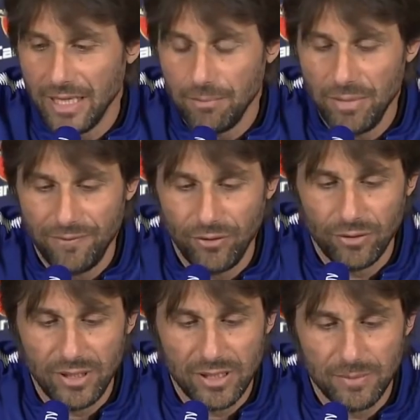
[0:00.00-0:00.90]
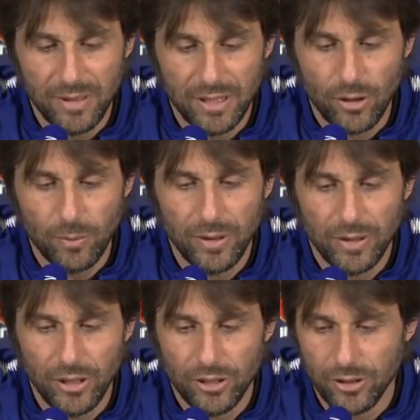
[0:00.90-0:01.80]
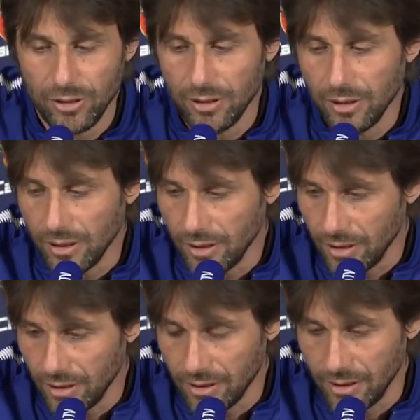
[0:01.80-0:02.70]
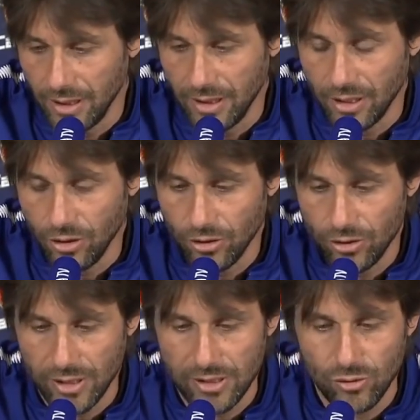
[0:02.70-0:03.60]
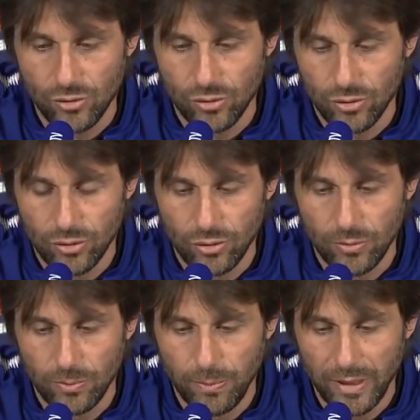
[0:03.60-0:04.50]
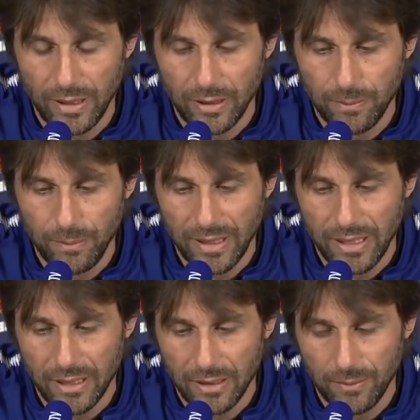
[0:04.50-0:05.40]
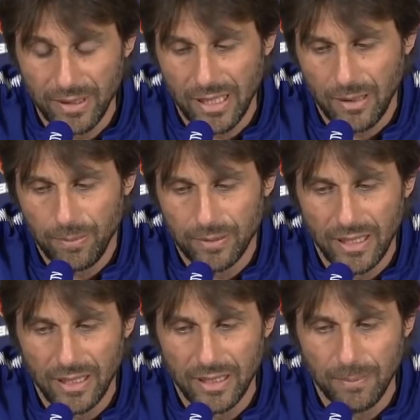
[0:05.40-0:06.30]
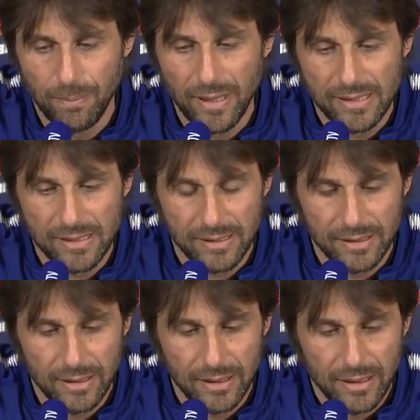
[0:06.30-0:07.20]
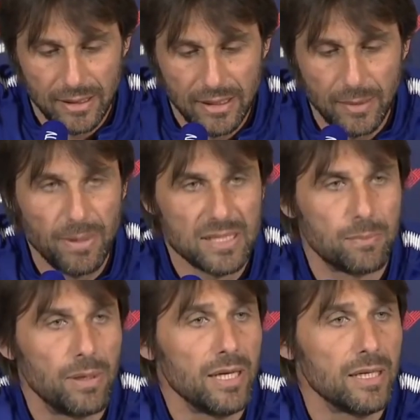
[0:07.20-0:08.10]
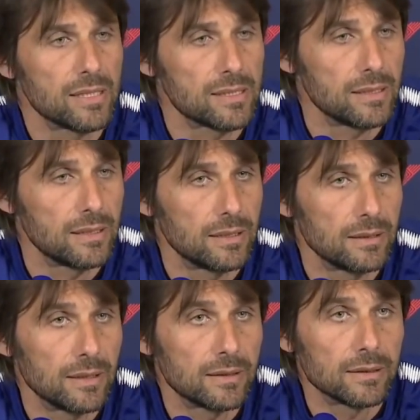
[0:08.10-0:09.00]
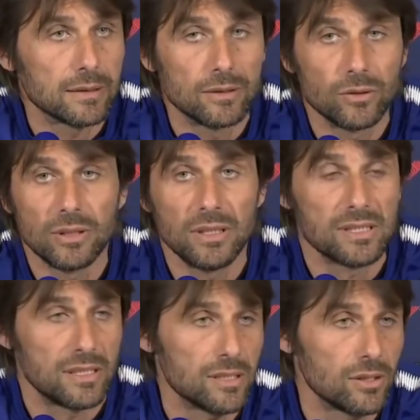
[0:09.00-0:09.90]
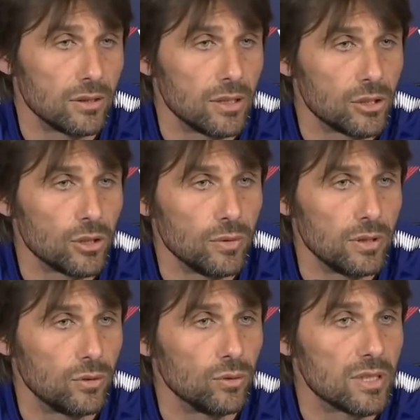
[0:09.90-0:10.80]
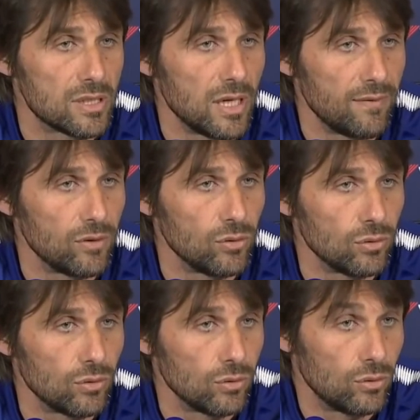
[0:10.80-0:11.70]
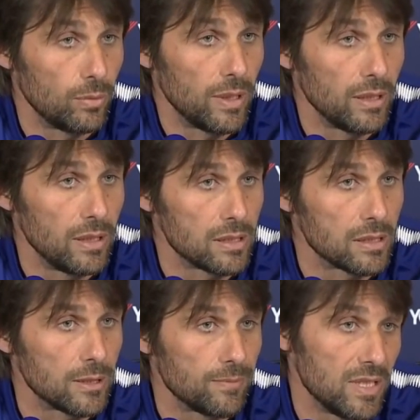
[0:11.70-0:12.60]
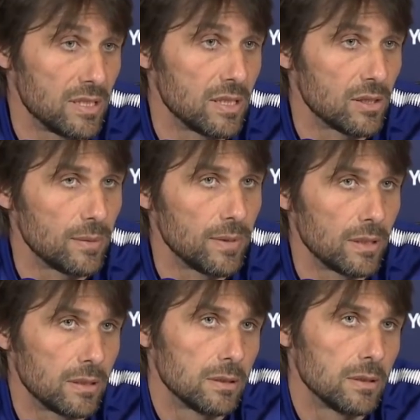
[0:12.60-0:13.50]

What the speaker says: before this big competition, the coach has to pick up the best players that during this season they showed to deserve to play this tournament.